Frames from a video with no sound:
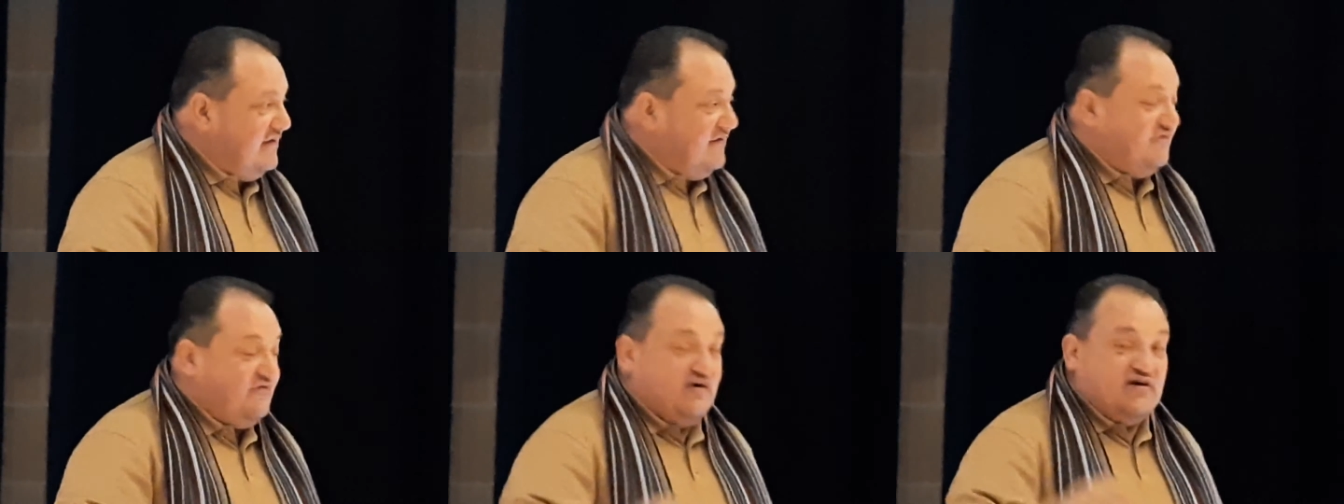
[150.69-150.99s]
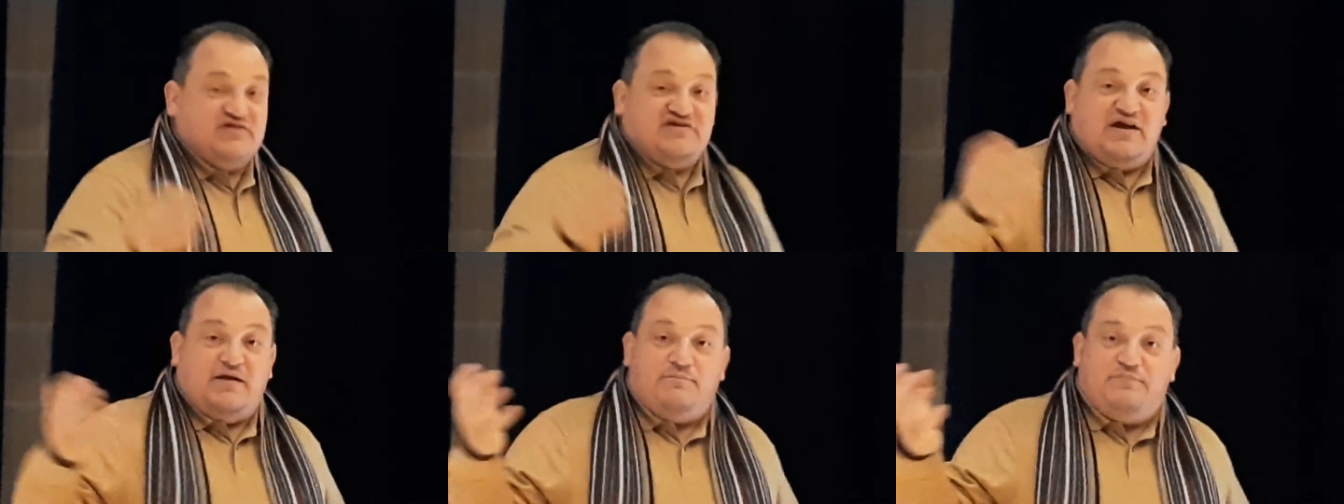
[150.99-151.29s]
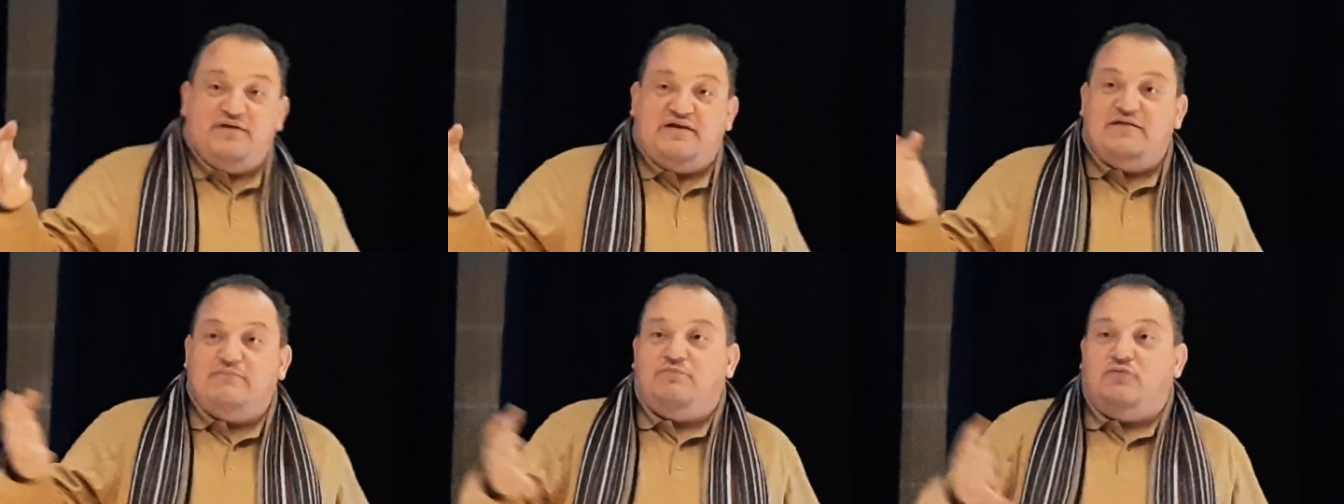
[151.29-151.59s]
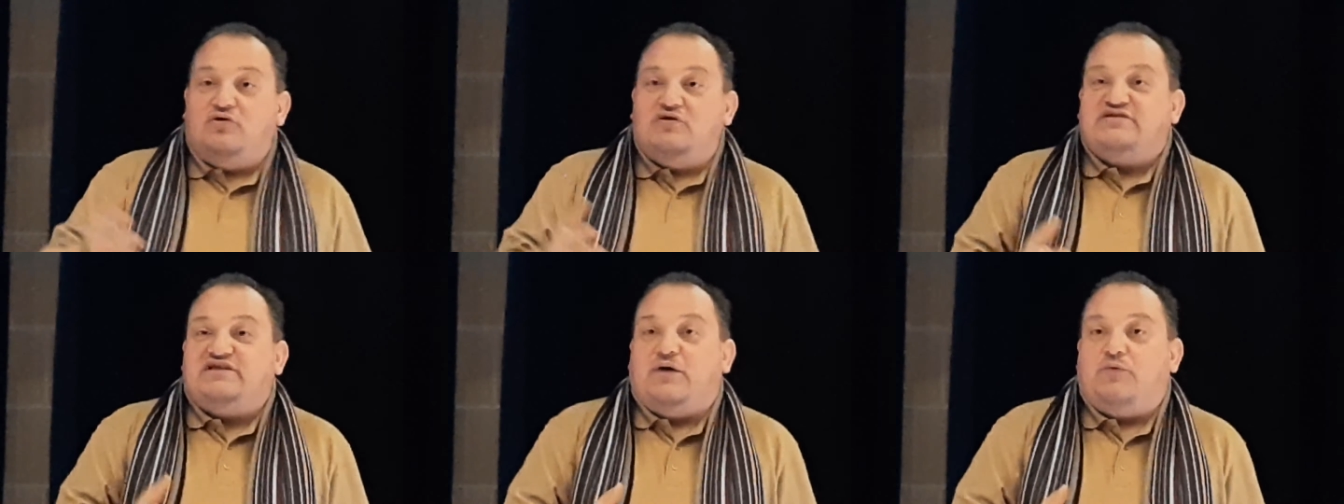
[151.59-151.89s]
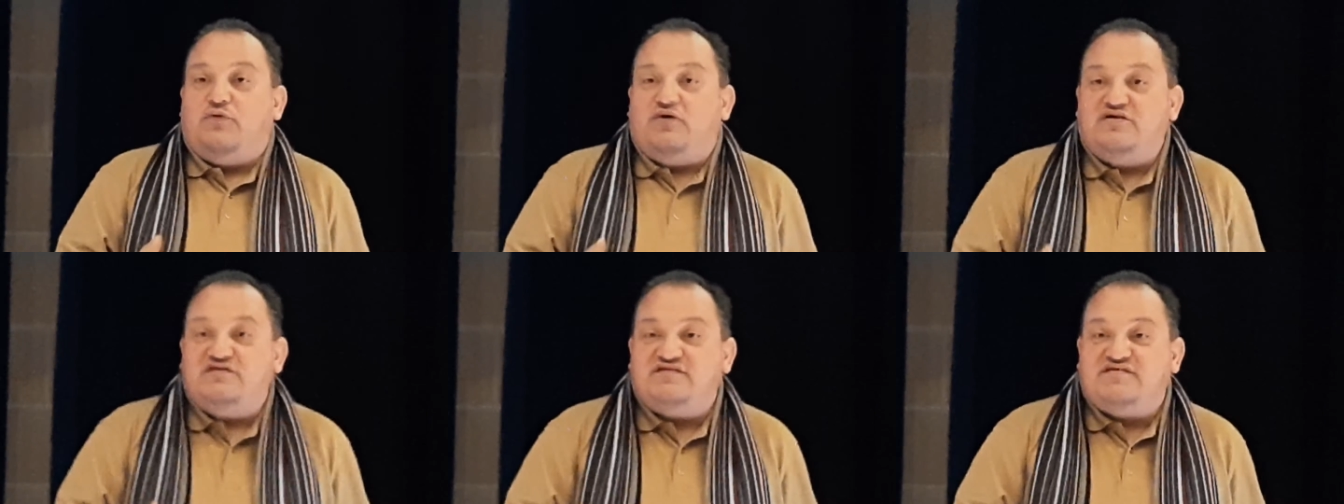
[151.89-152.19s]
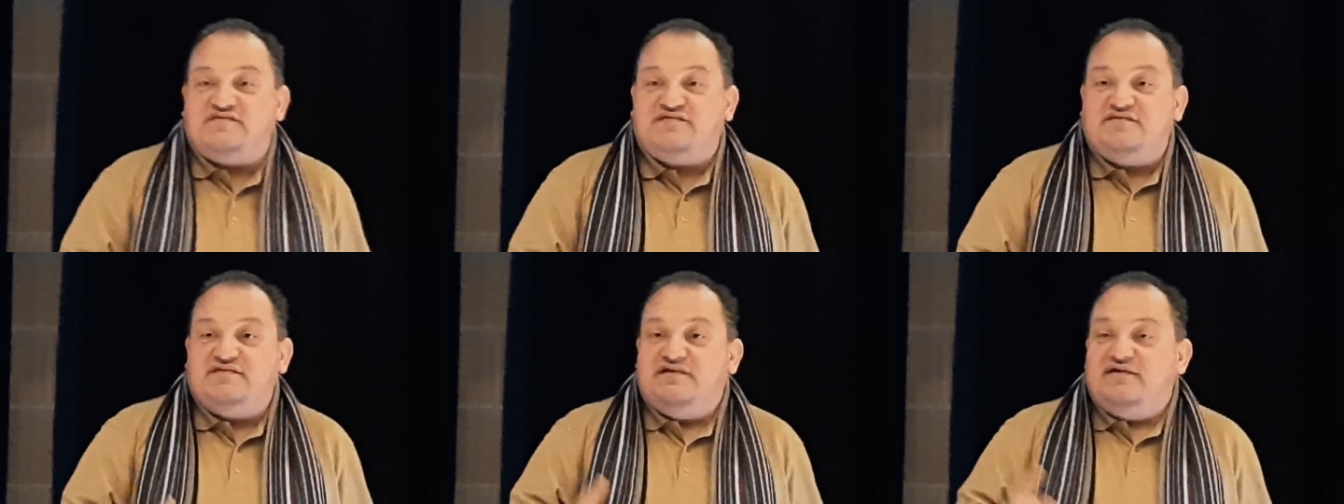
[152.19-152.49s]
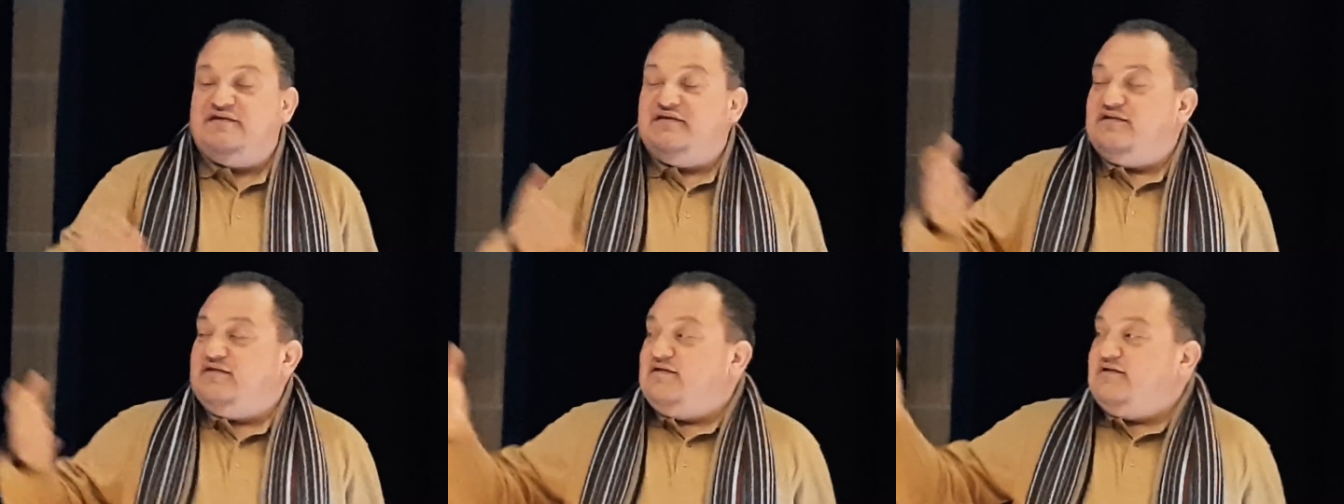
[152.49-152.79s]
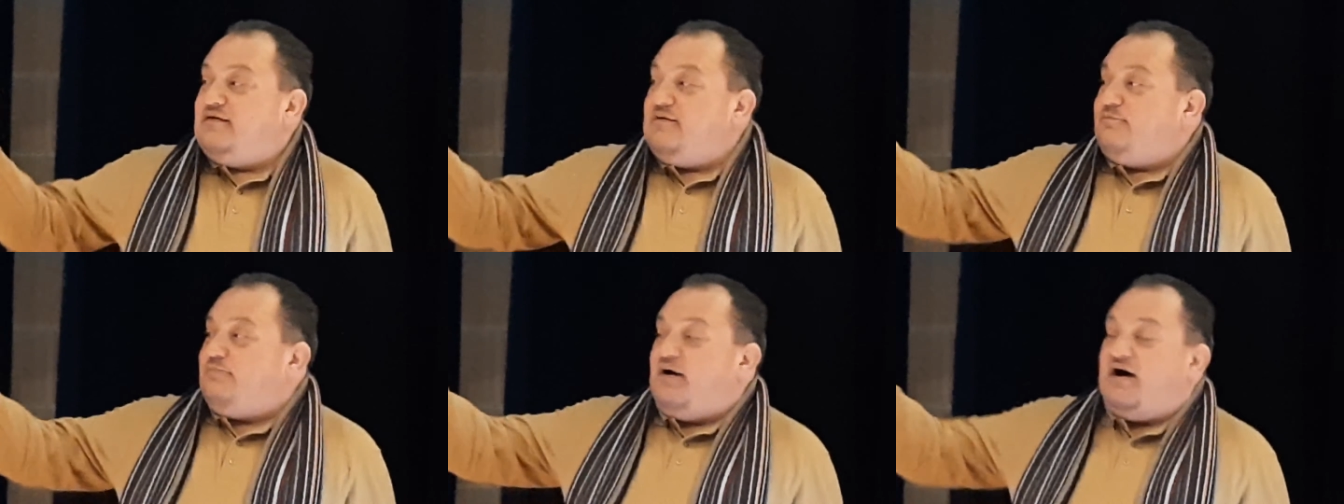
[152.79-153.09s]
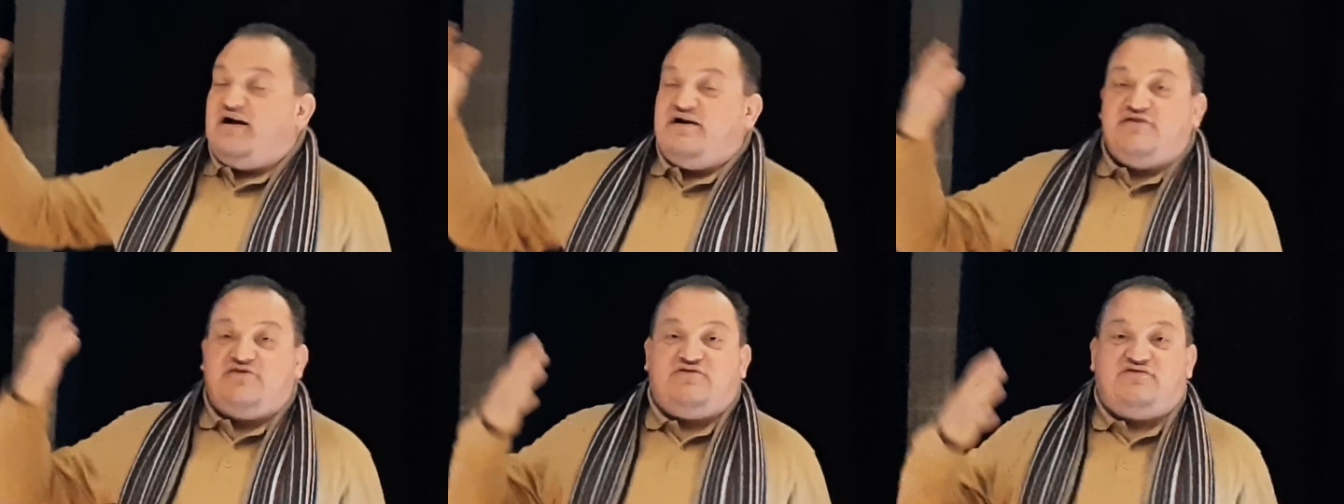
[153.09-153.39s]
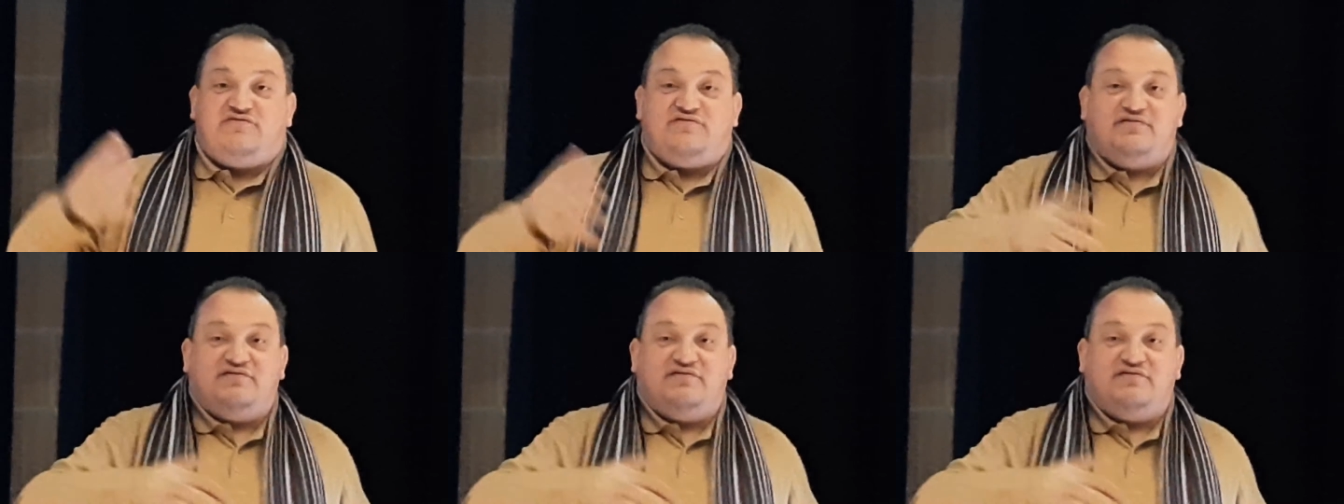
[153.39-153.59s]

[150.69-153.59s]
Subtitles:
For example, Malta was part